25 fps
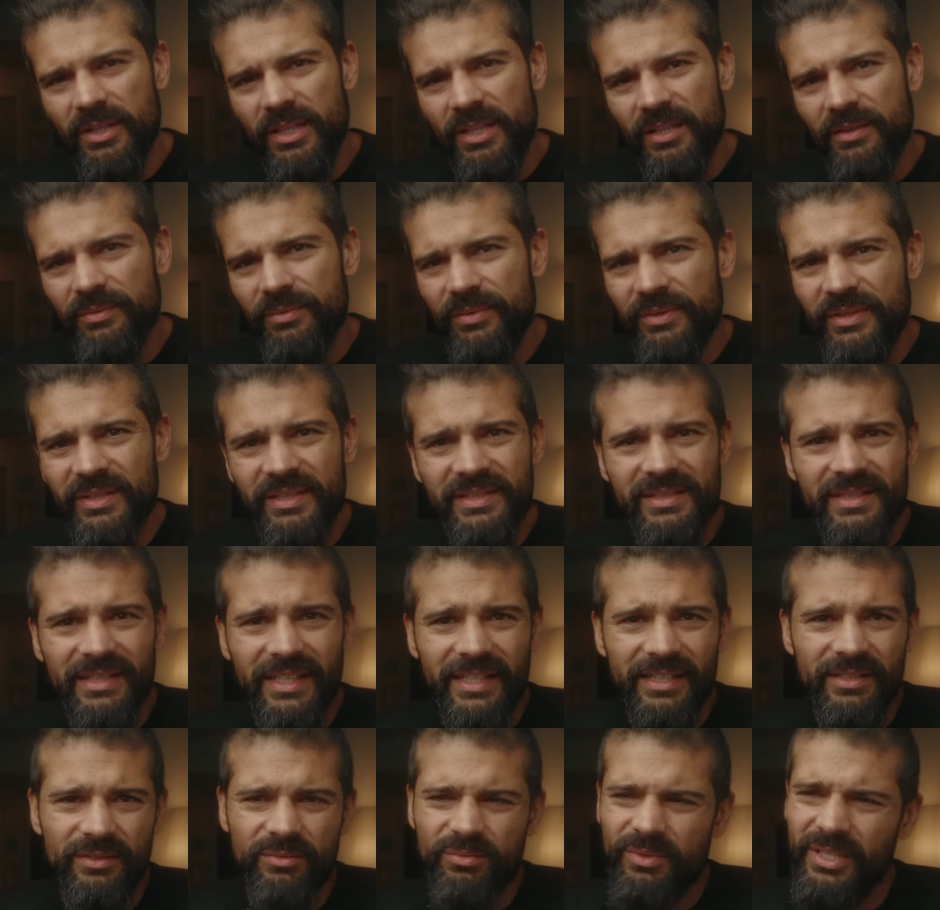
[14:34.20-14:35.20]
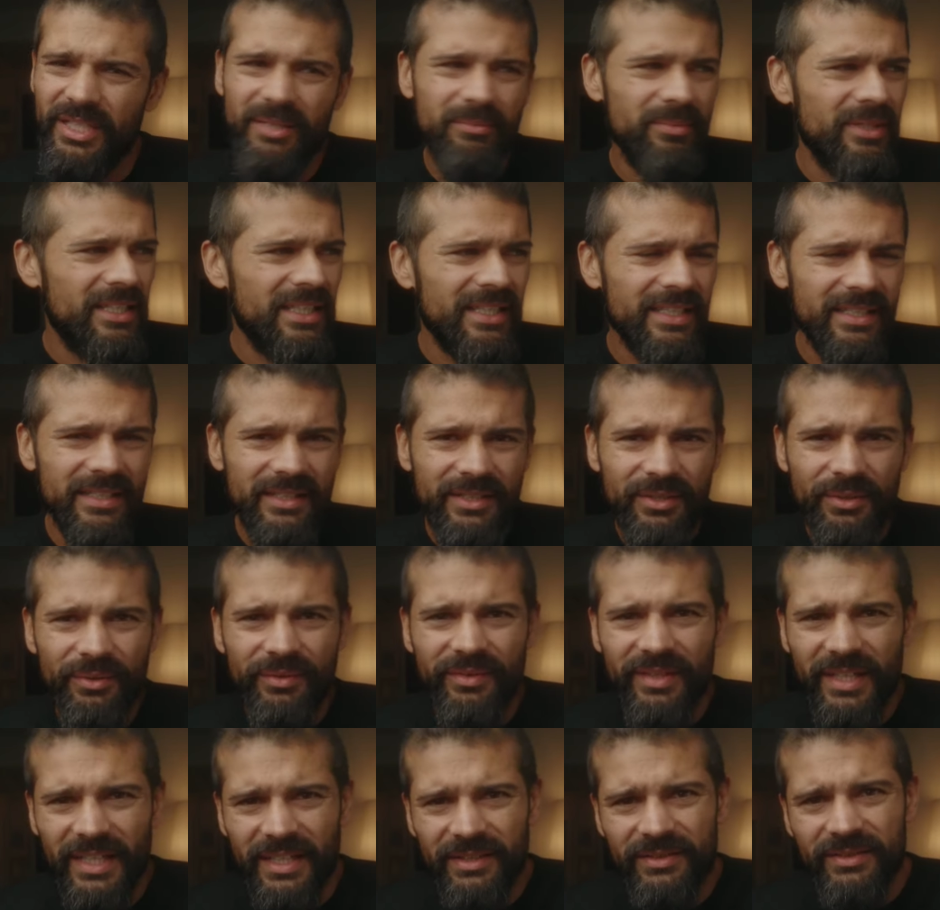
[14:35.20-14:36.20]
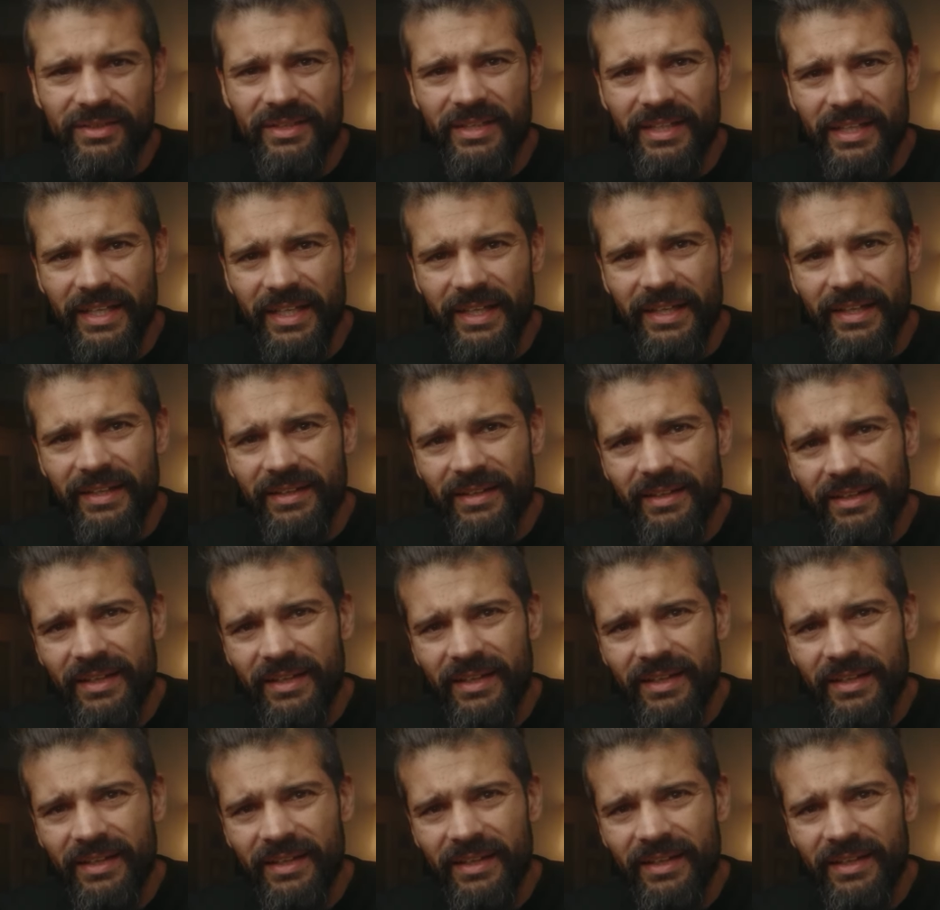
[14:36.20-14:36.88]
off with this lens way back in 2008.